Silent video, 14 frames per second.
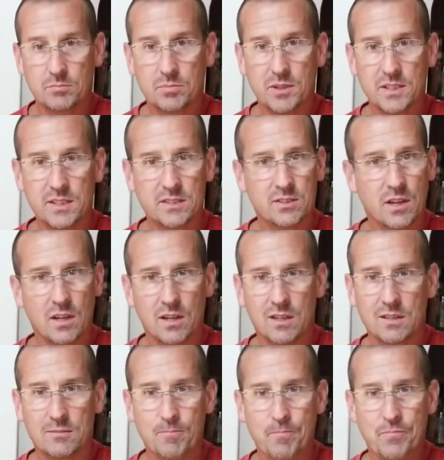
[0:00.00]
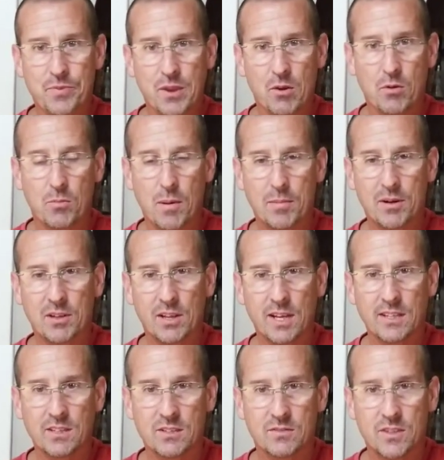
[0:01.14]
Please remember to like
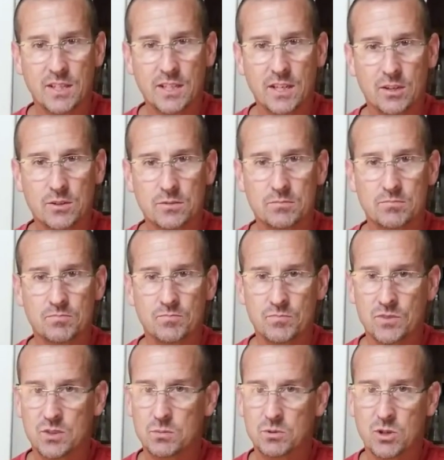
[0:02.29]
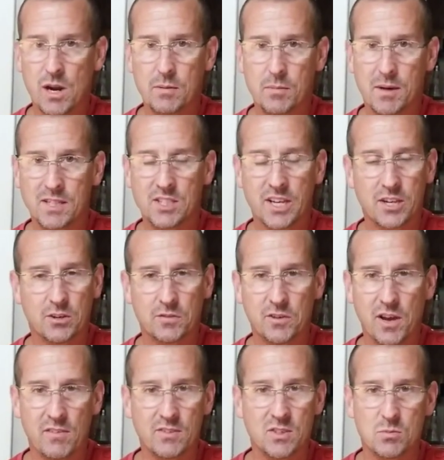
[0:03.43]
this video. Subscribe to my channel if you
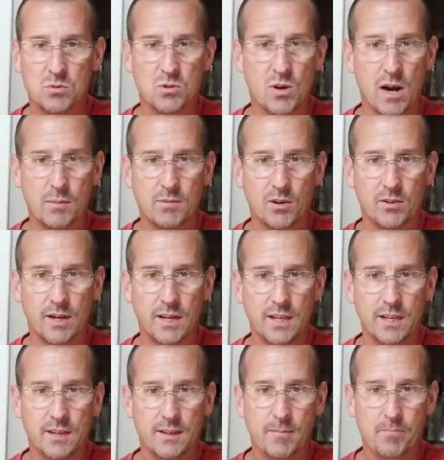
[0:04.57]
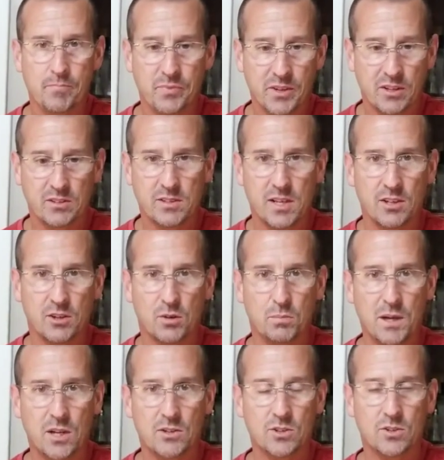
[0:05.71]
haven't subscribed already. Click that little
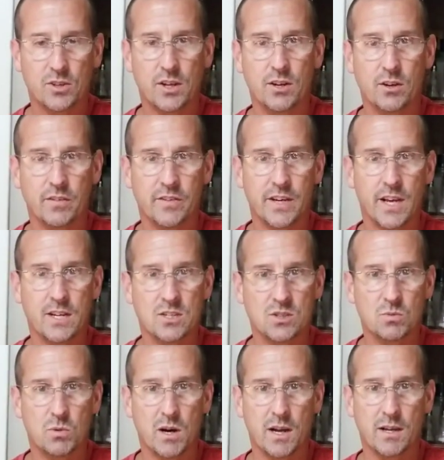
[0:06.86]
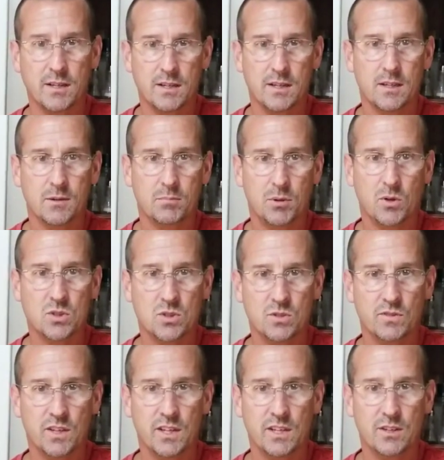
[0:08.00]
bell. You'll get notifications when I post new
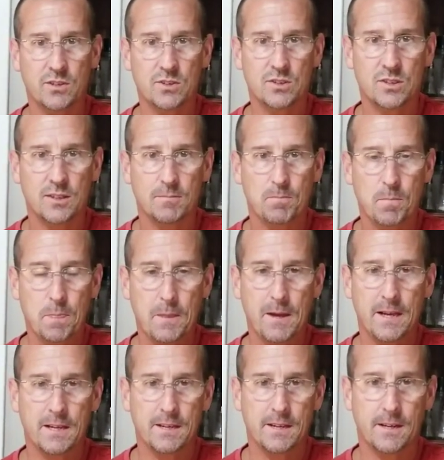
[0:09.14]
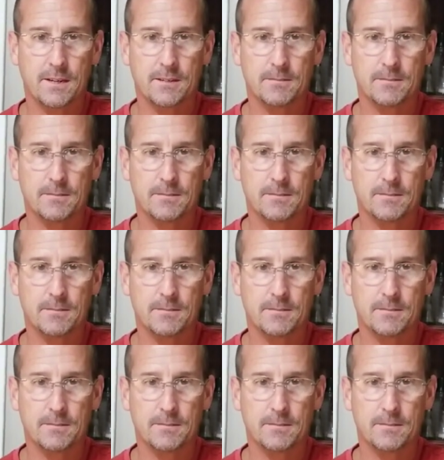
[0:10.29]
videos. And